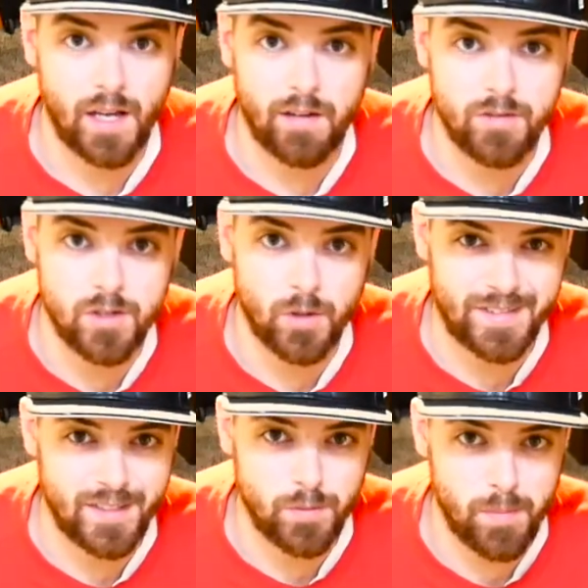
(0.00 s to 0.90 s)
I've just always
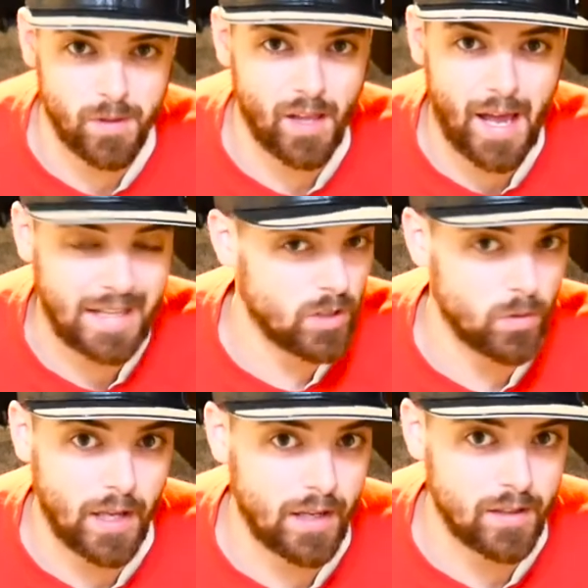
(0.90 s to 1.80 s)
said to people, I
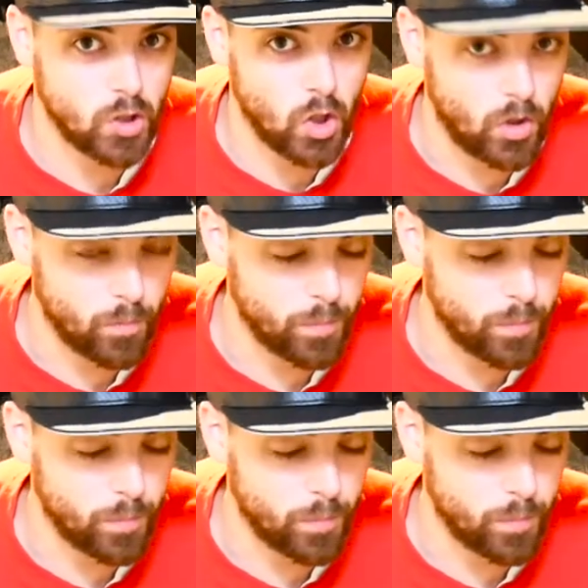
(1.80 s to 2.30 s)
don't get it at all.